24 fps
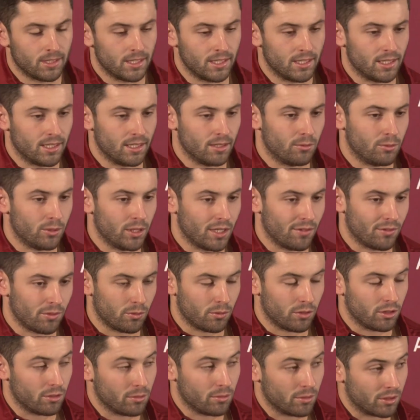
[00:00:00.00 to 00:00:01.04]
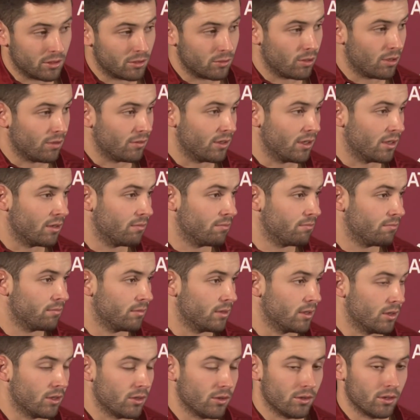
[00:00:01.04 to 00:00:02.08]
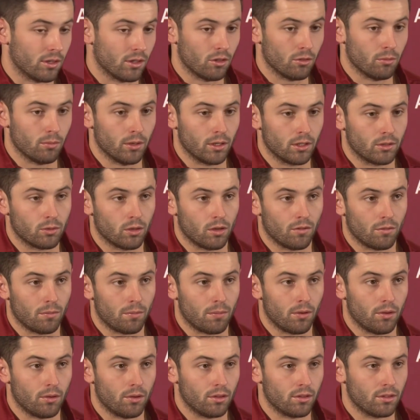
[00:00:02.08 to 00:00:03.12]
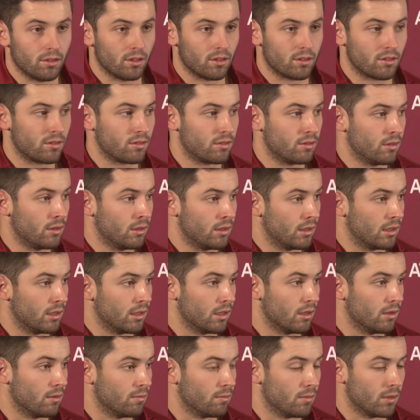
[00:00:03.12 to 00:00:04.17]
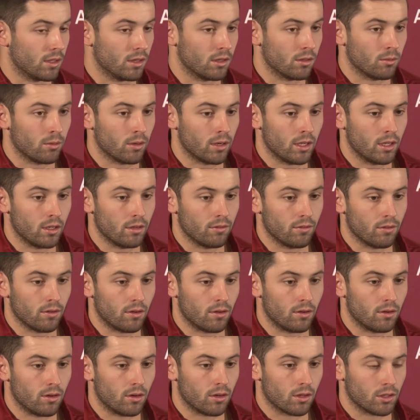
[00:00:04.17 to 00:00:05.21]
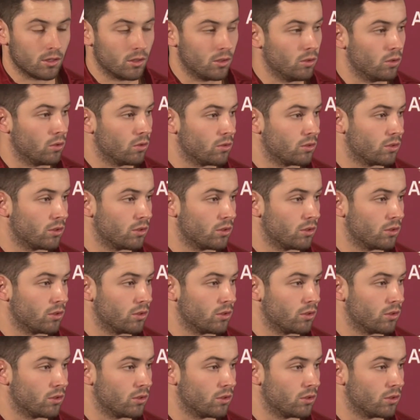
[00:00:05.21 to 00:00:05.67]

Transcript: We haven't won the Big 12 yet, and they're another Big 12 opponent that's in the way of our goal.